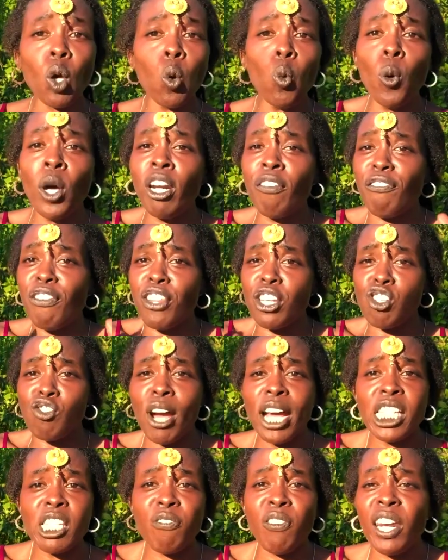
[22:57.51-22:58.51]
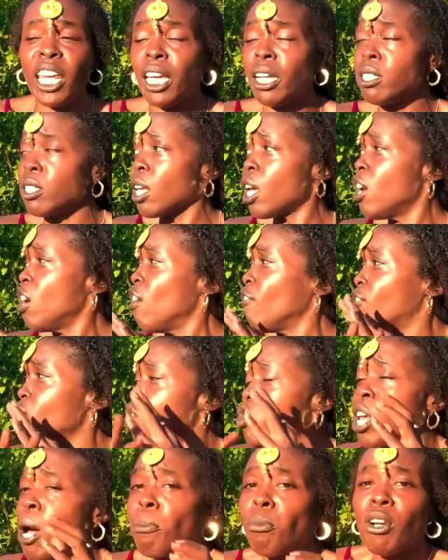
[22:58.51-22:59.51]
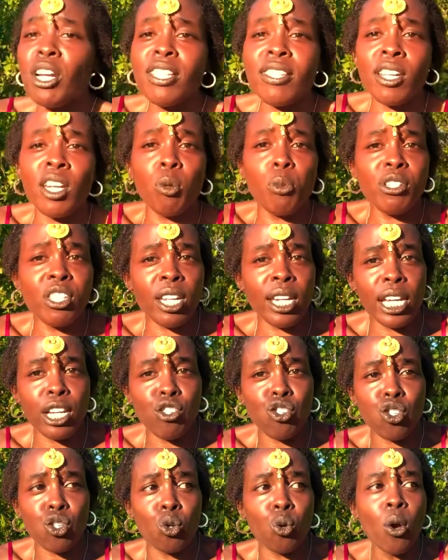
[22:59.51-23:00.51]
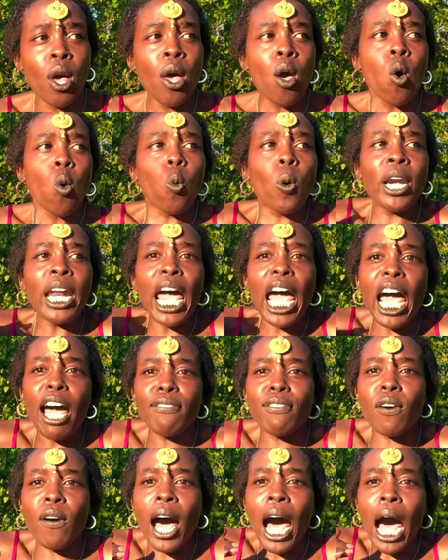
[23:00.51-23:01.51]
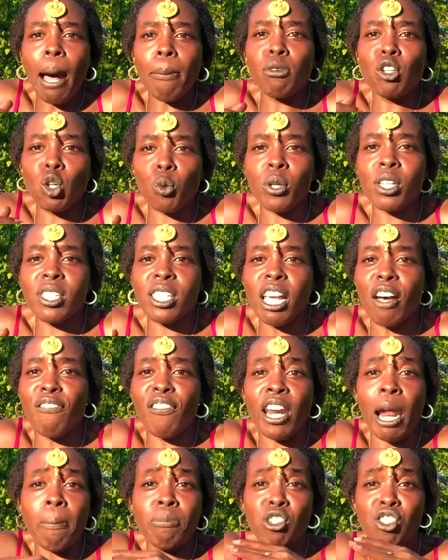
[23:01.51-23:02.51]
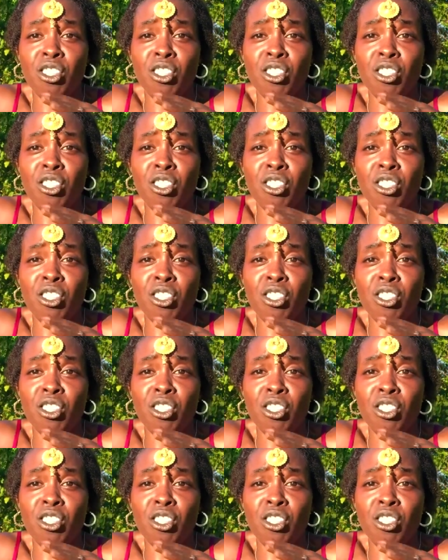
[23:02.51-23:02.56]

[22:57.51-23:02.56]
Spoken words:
Went in for the dress fittings. For some reason, it was an issue. Whenever I'm doing stuff and I'm